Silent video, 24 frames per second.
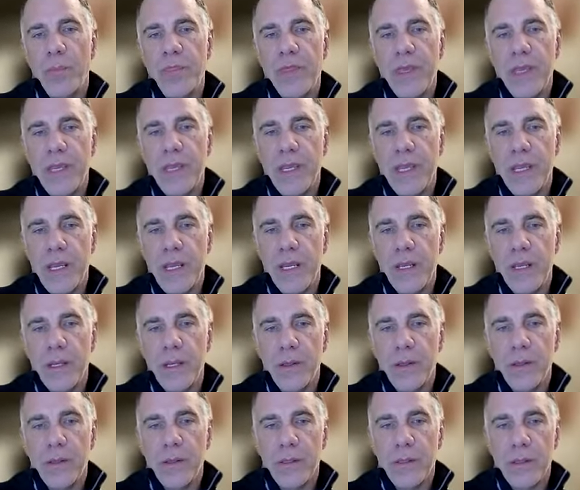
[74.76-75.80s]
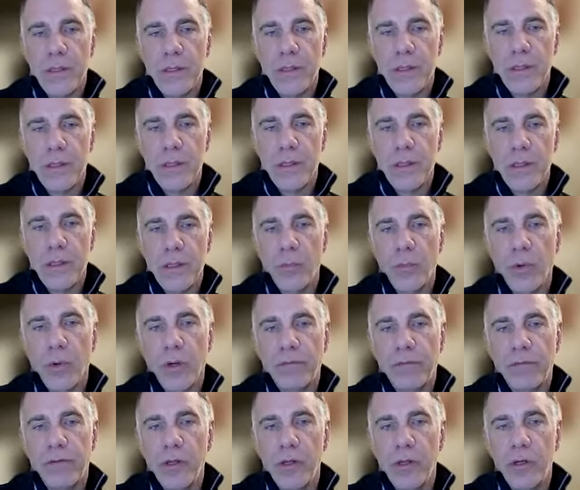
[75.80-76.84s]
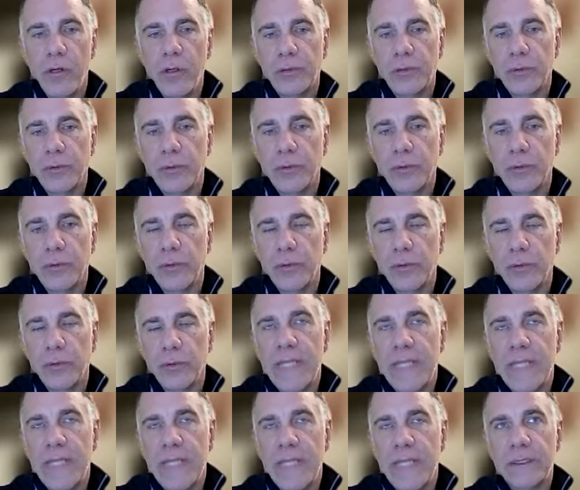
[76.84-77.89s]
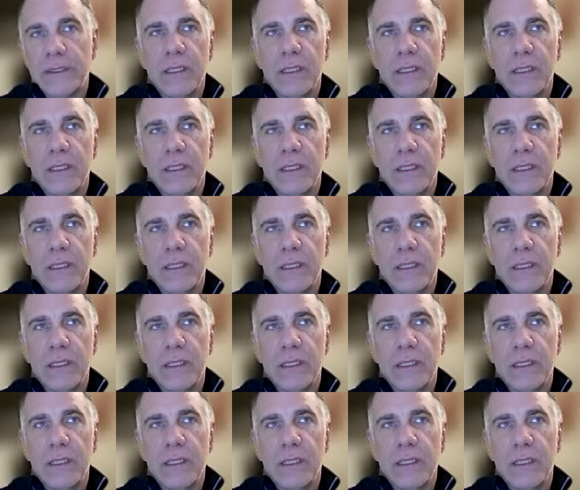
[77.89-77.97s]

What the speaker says: The workflows or tasks,